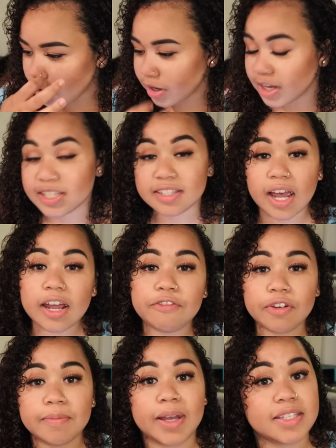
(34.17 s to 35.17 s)
All right, aside
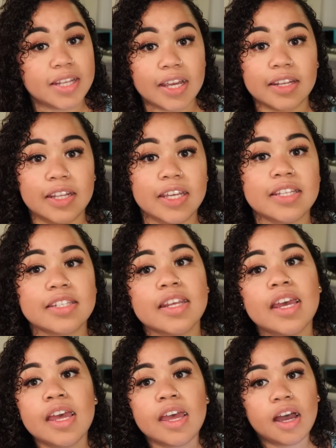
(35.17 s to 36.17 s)
from my techniques,
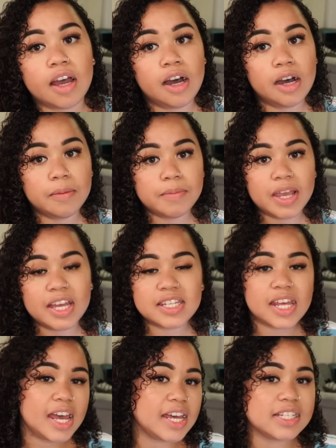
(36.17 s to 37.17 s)

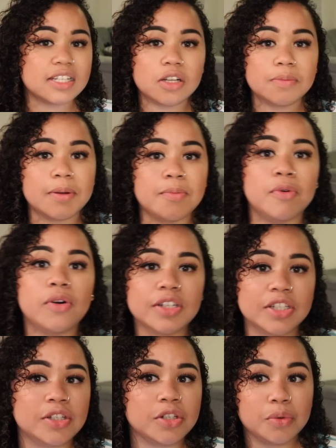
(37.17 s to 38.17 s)
it has a little bit more
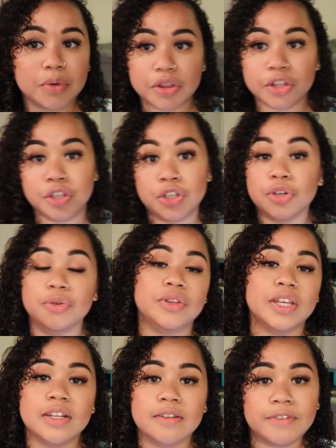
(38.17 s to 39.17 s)
to do with you,
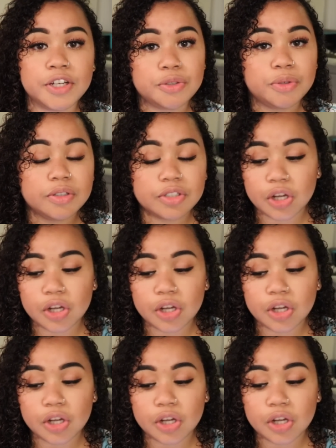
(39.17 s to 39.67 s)
the individual.